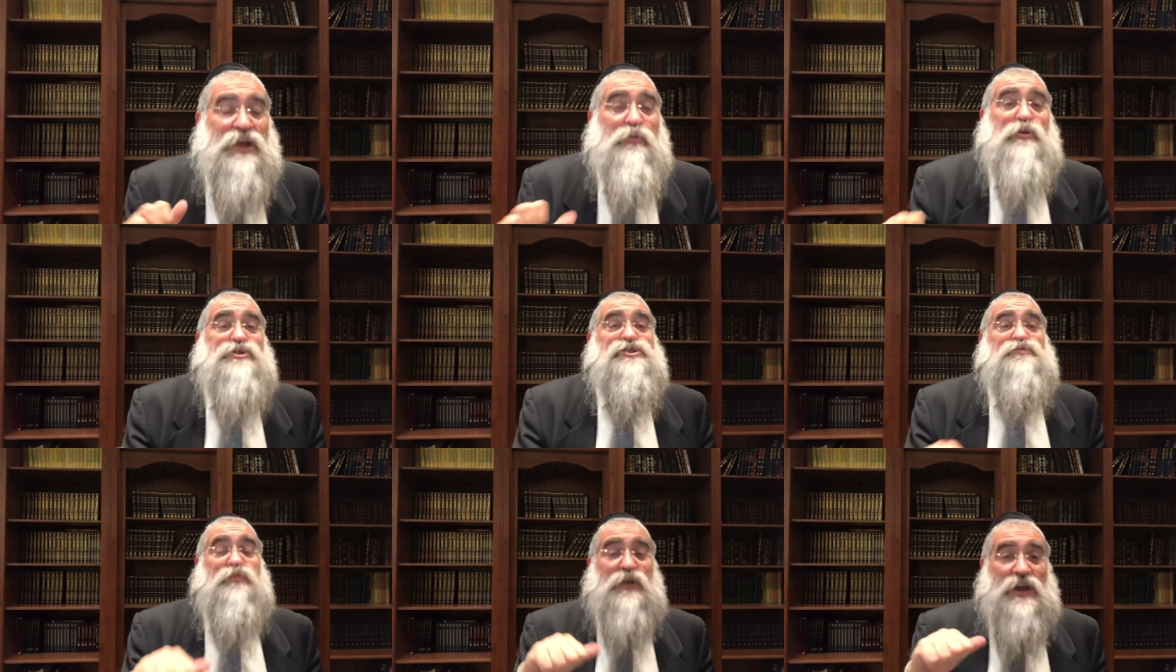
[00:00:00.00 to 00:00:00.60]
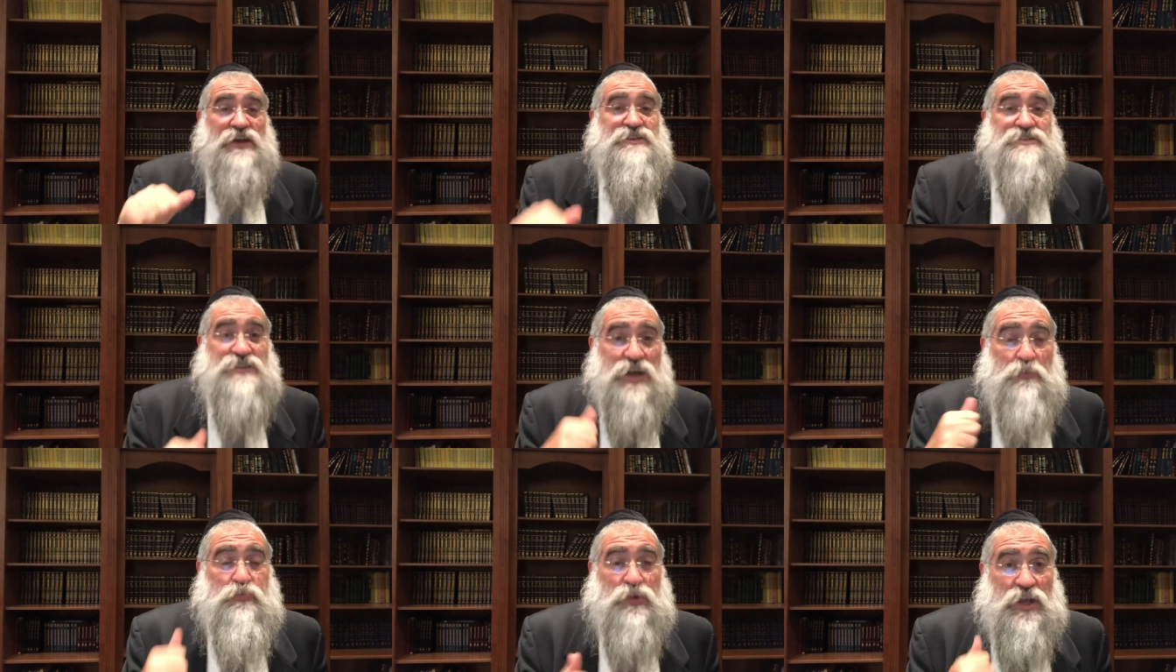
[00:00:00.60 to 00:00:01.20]
which is
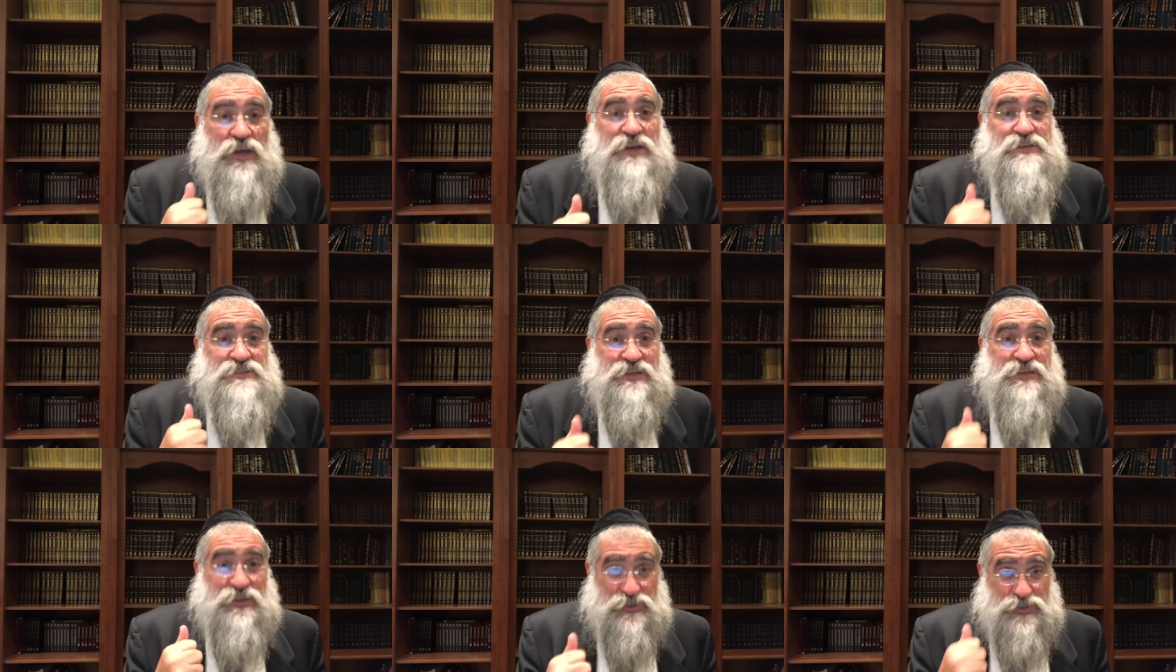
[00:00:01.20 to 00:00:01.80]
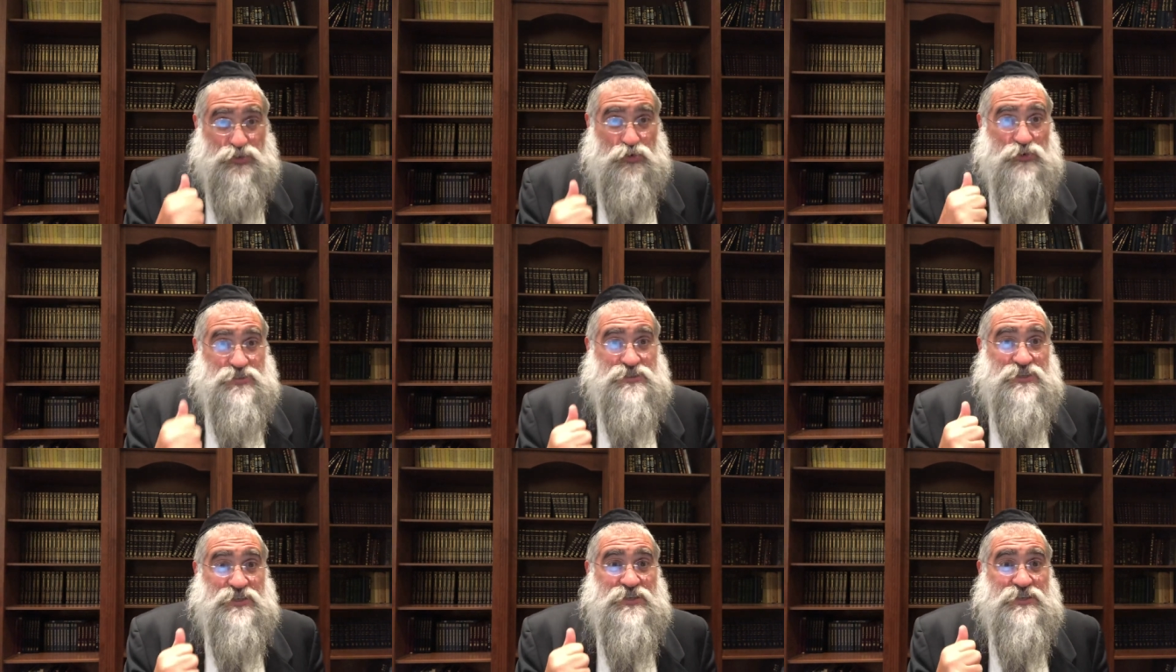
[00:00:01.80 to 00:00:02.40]
placely a place that the
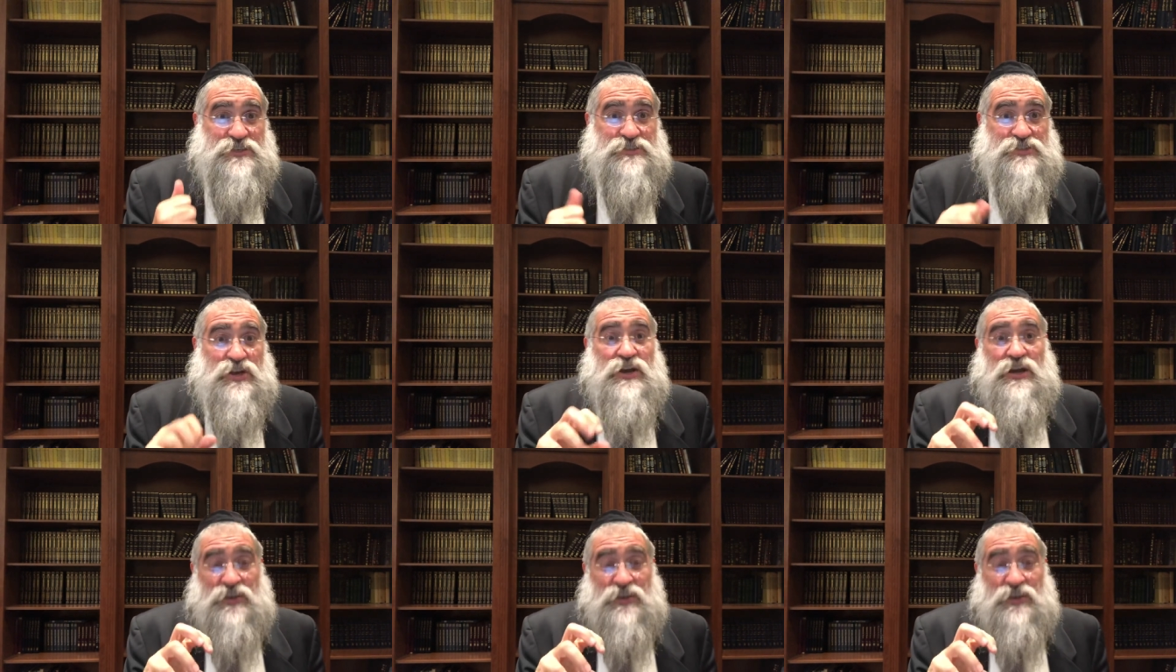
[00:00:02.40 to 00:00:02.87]
source is.